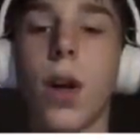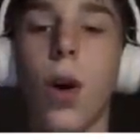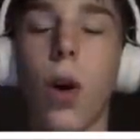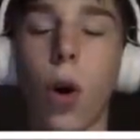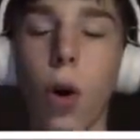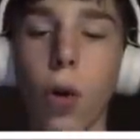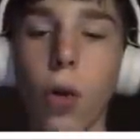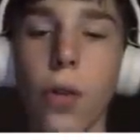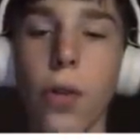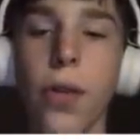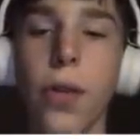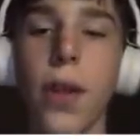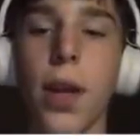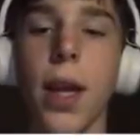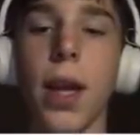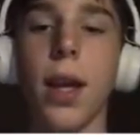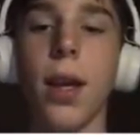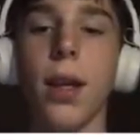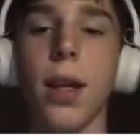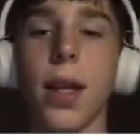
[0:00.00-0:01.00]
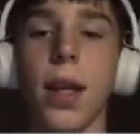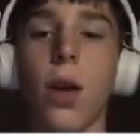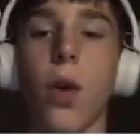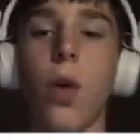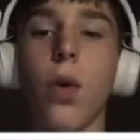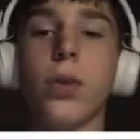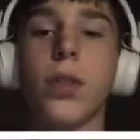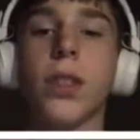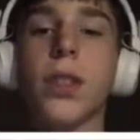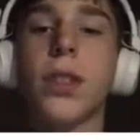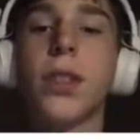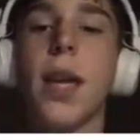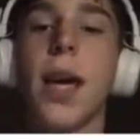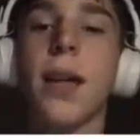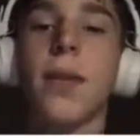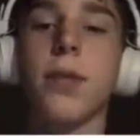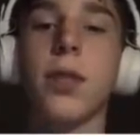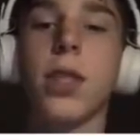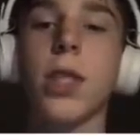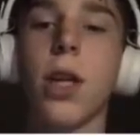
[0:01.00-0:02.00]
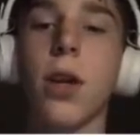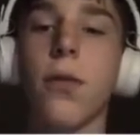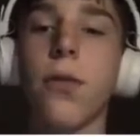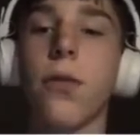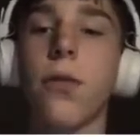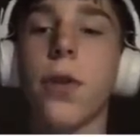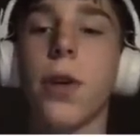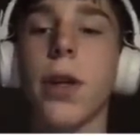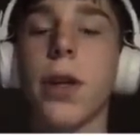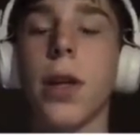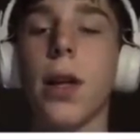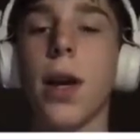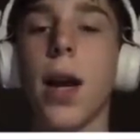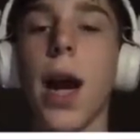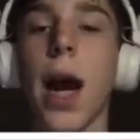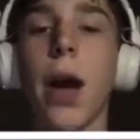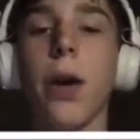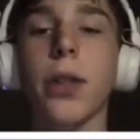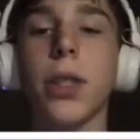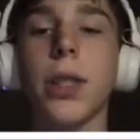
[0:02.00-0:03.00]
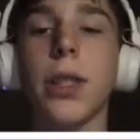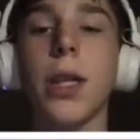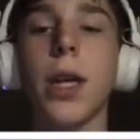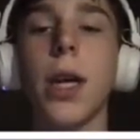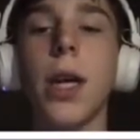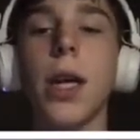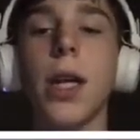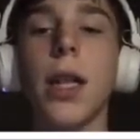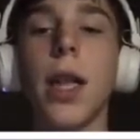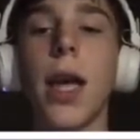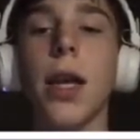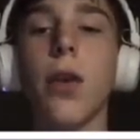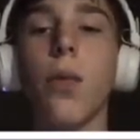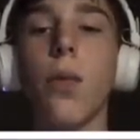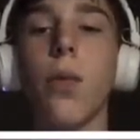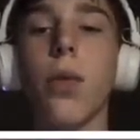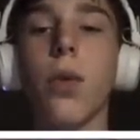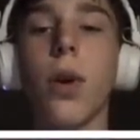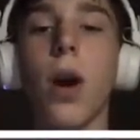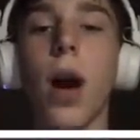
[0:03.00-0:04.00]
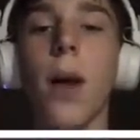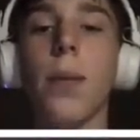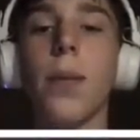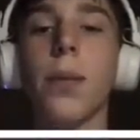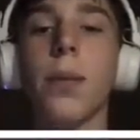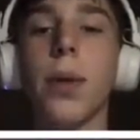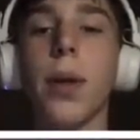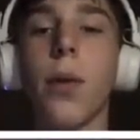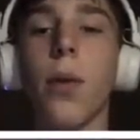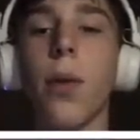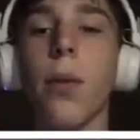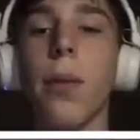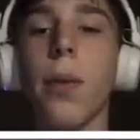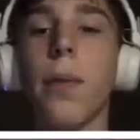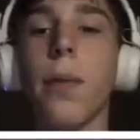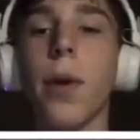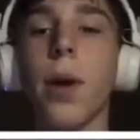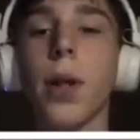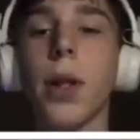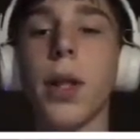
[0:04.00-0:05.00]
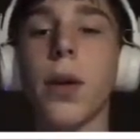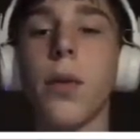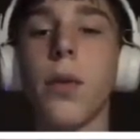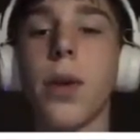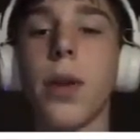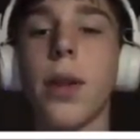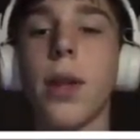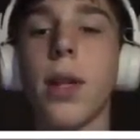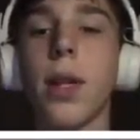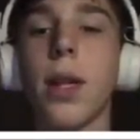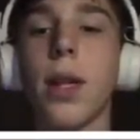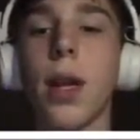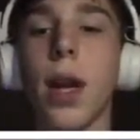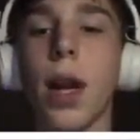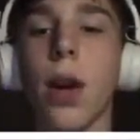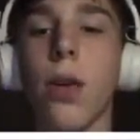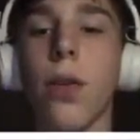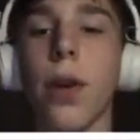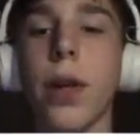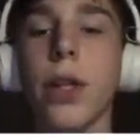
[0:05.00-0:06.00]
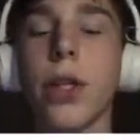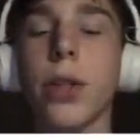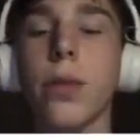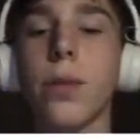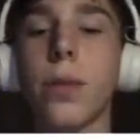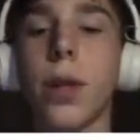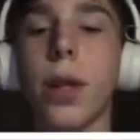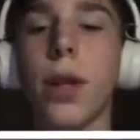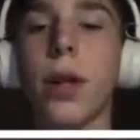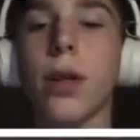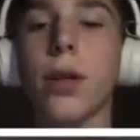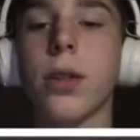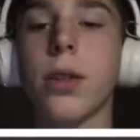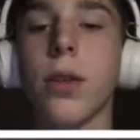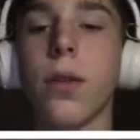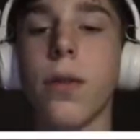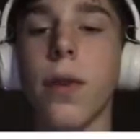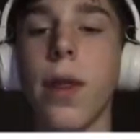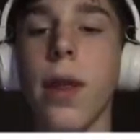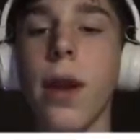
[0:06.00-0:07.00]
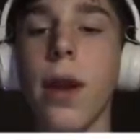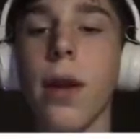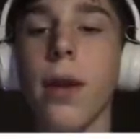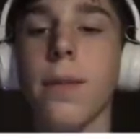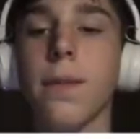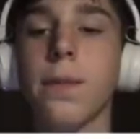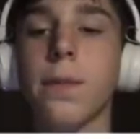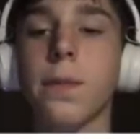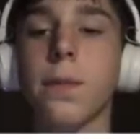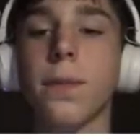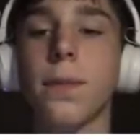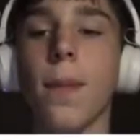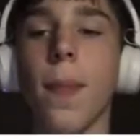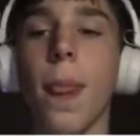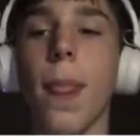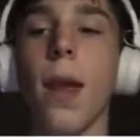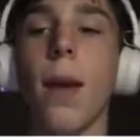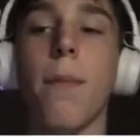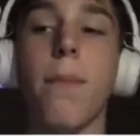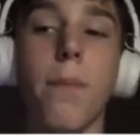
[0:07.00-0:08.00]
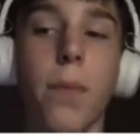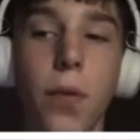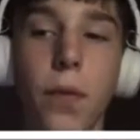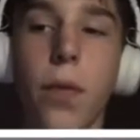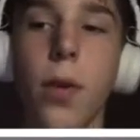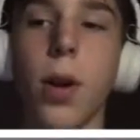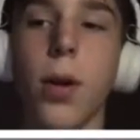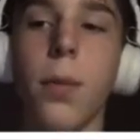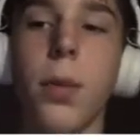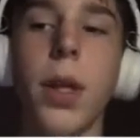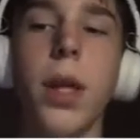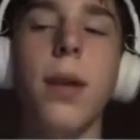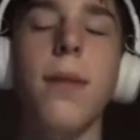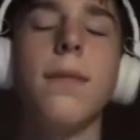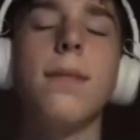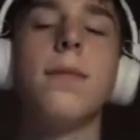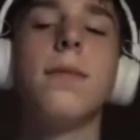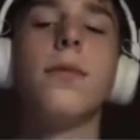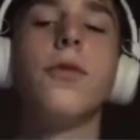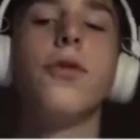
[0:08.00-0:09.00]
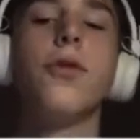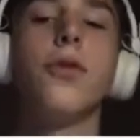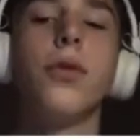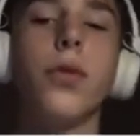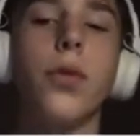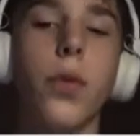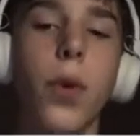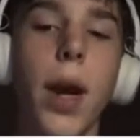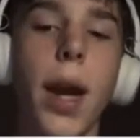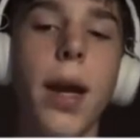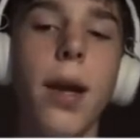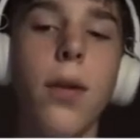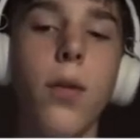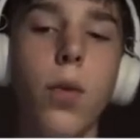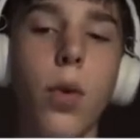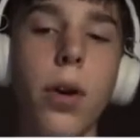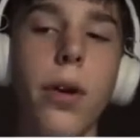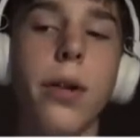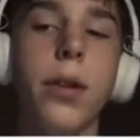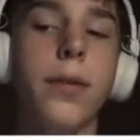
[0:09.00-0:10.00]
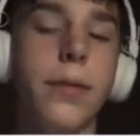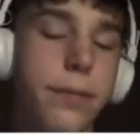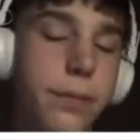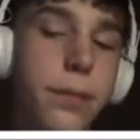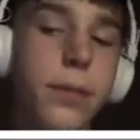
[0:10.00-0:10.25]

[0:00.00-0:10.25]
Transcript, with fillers: a whole thing, like a whole set of stuff for your house that you probably will be building with the decoration blocks over there. Preferably gray wood.